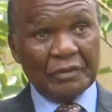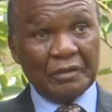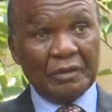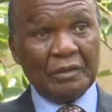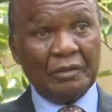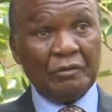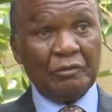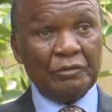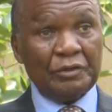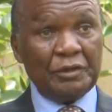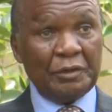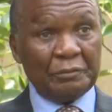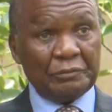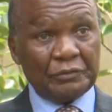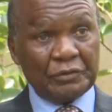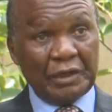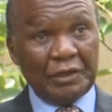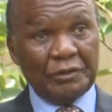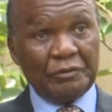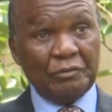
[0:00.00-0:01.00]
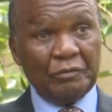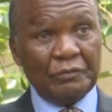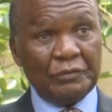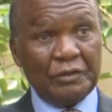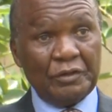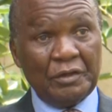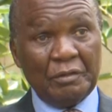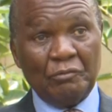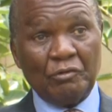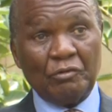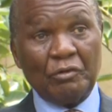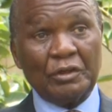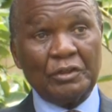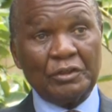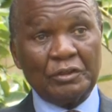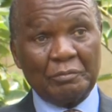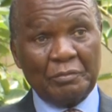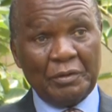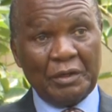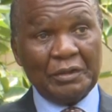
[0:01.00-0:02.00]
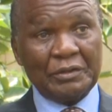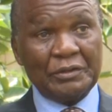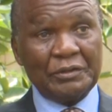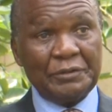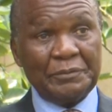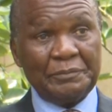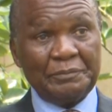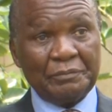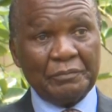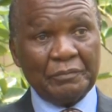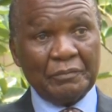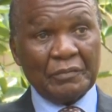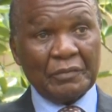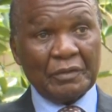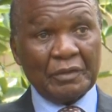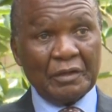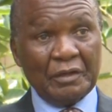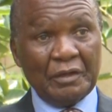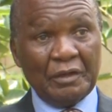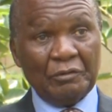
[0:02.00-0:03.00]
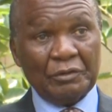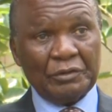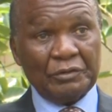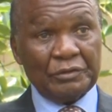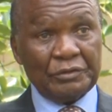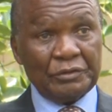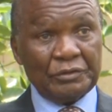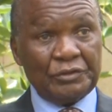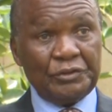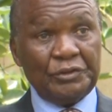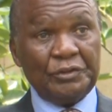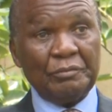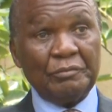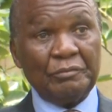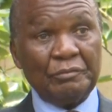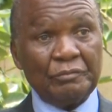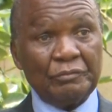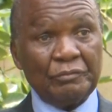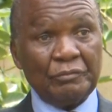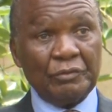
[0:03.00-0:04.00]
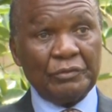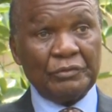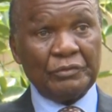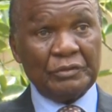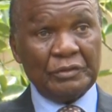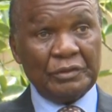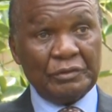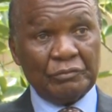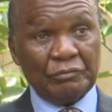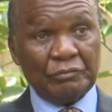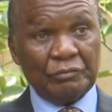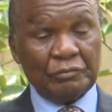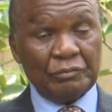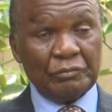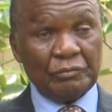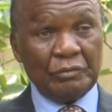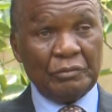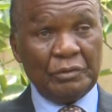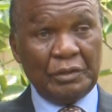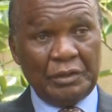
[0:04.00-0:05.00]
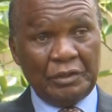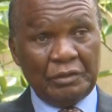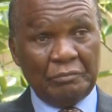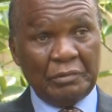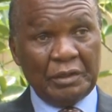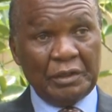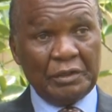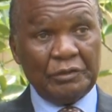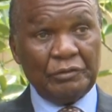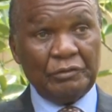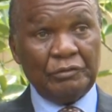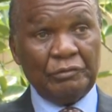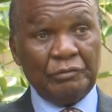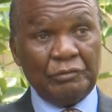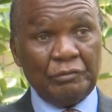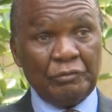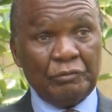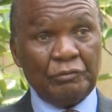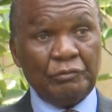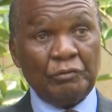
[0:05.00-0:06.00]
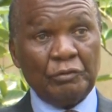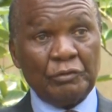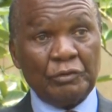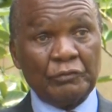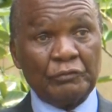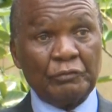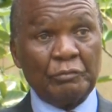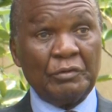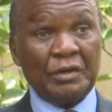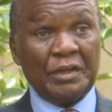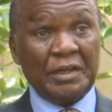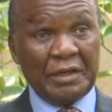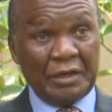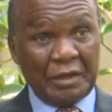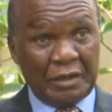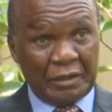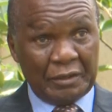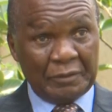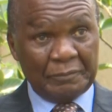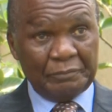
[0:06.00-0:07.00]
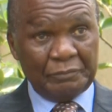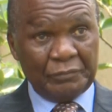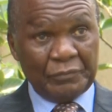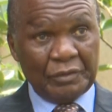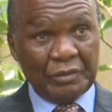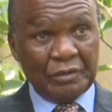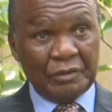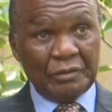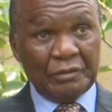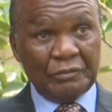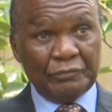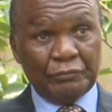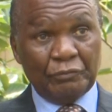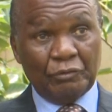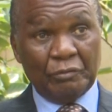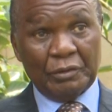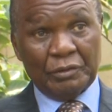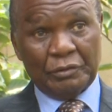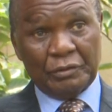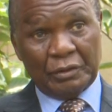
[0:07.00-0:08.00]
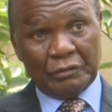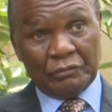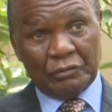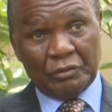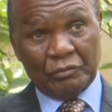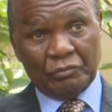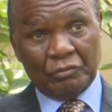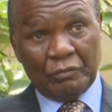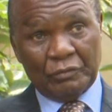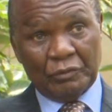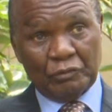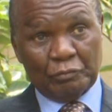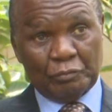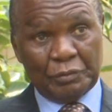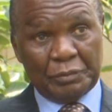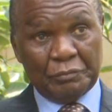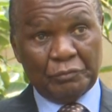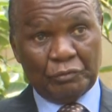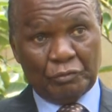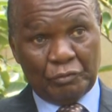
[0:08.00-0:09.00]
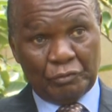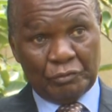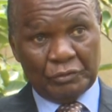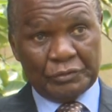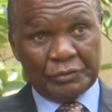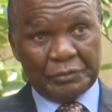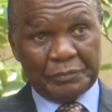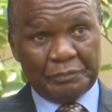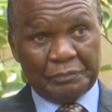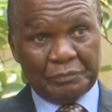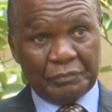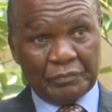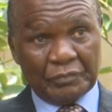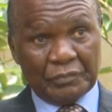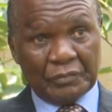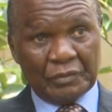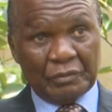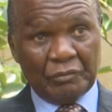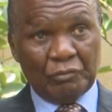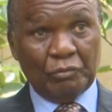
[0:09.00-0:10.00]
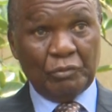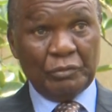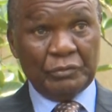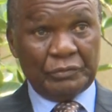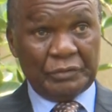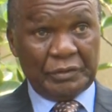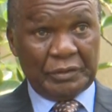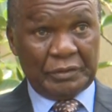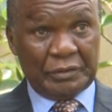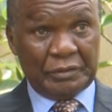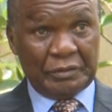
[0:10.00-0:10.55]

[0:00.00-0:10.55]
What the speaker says: On the side of the Democratic Party, our team was led by Joseph Mulenga, former Justice of the Supreme Court, who was